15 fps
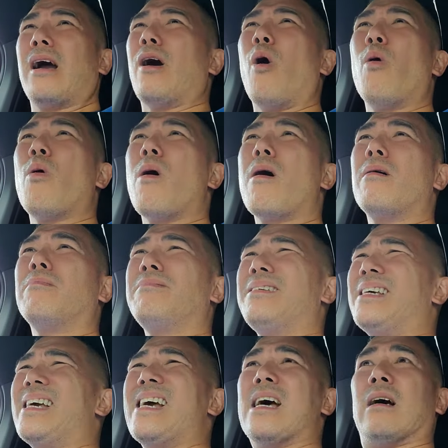OR,
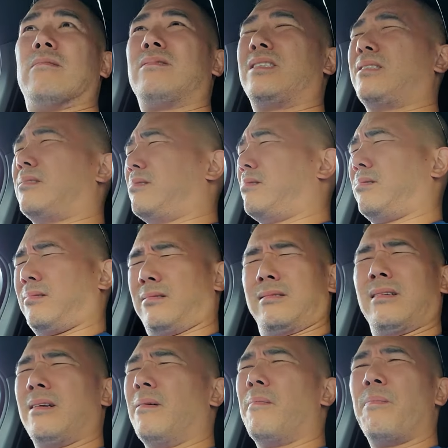yeah,
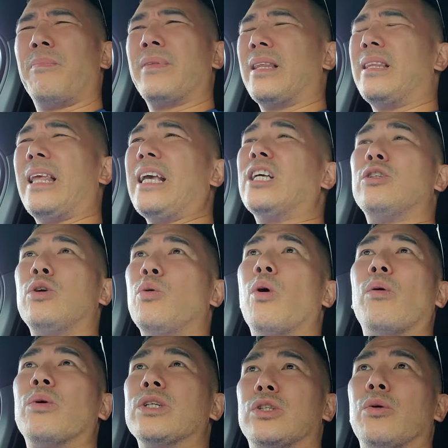they could do what
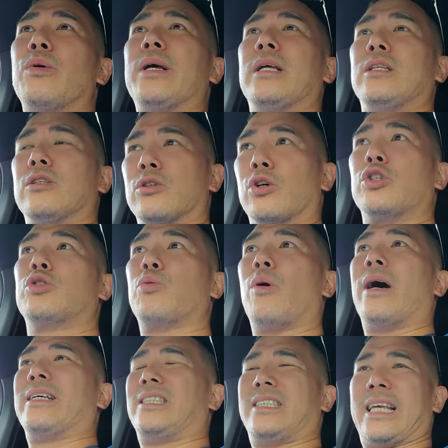we're doing
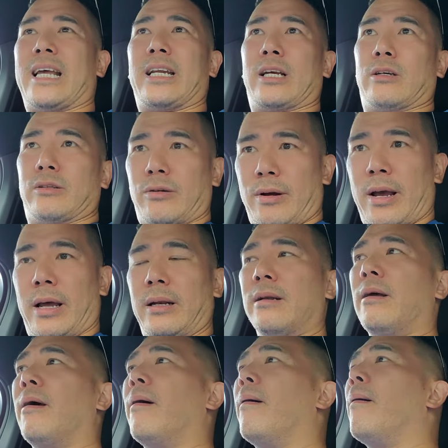nurse-wise standing on their head.
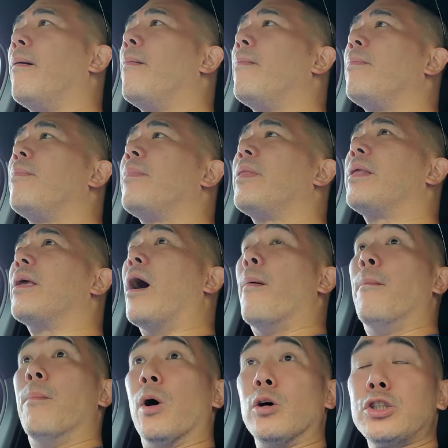
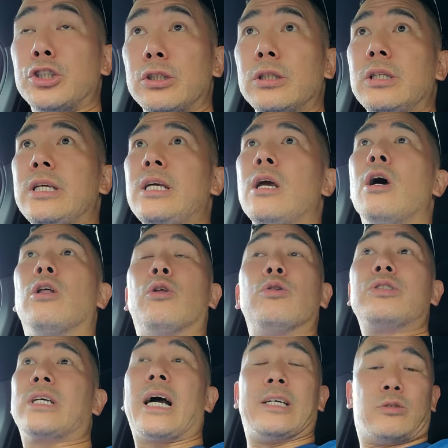Emotionally,
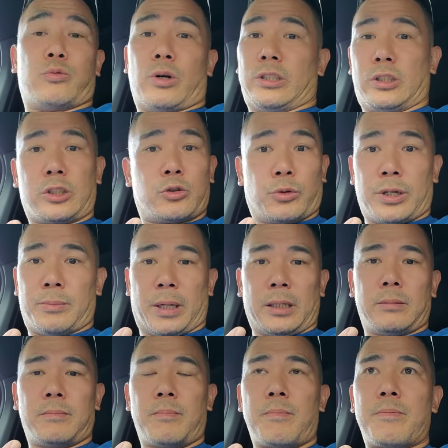those guys run screaming.
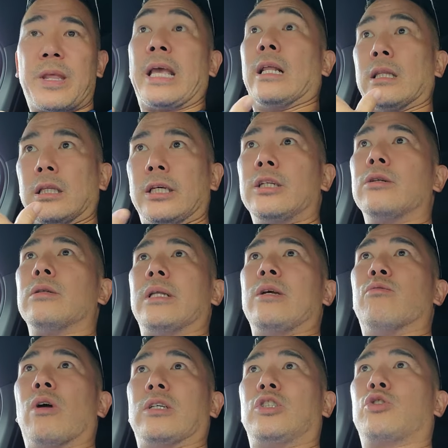They literally
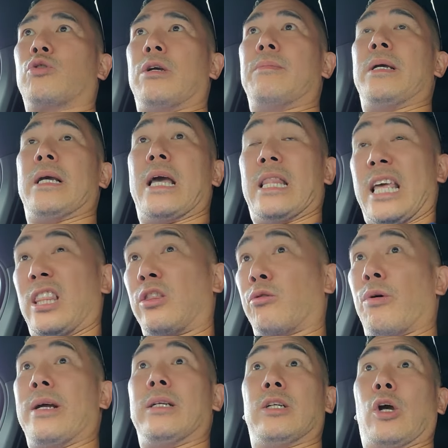run screaming, and they
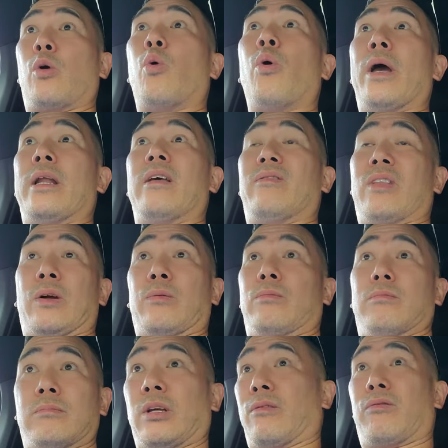threaten to quit if
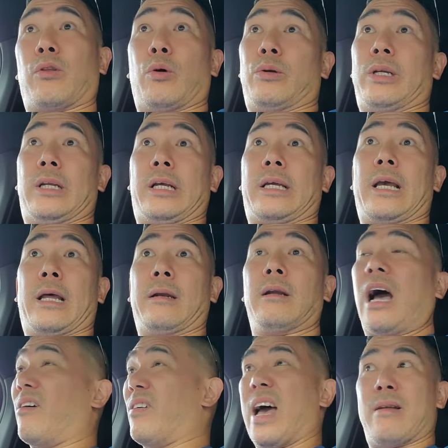they're floated again.
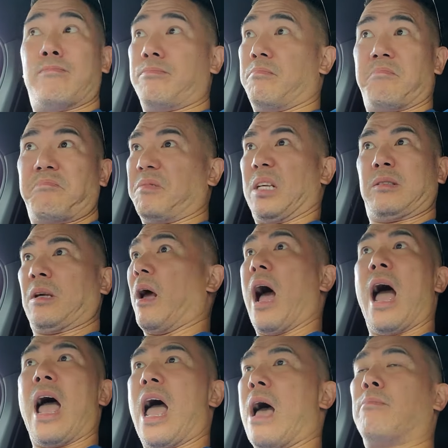They say,
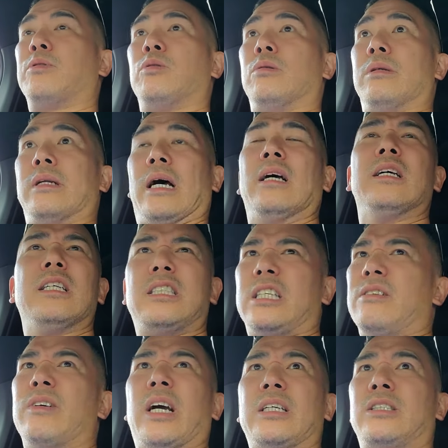absolutely not.
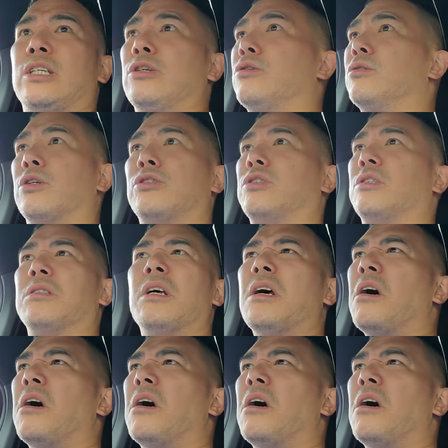CVICU nurses,